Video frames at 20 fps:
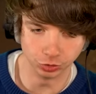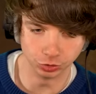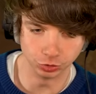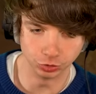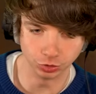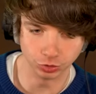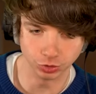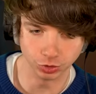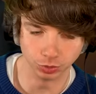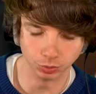
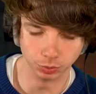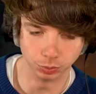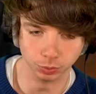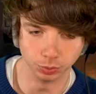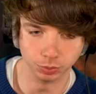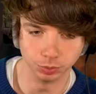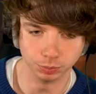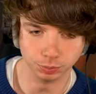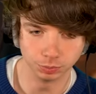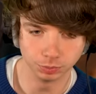She's just so
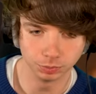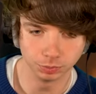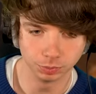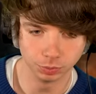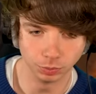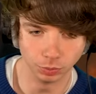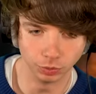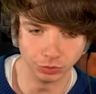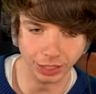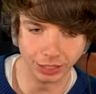cool.
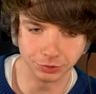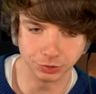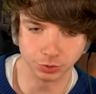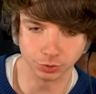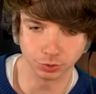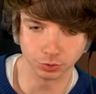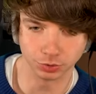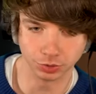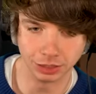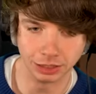With that
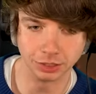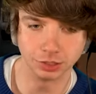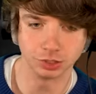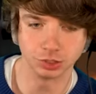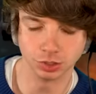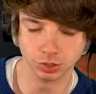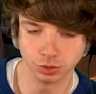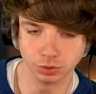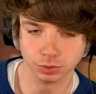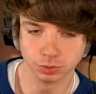
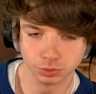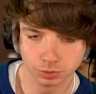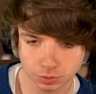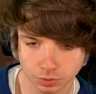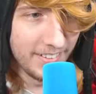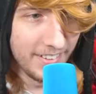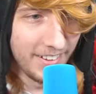turtleneck, too.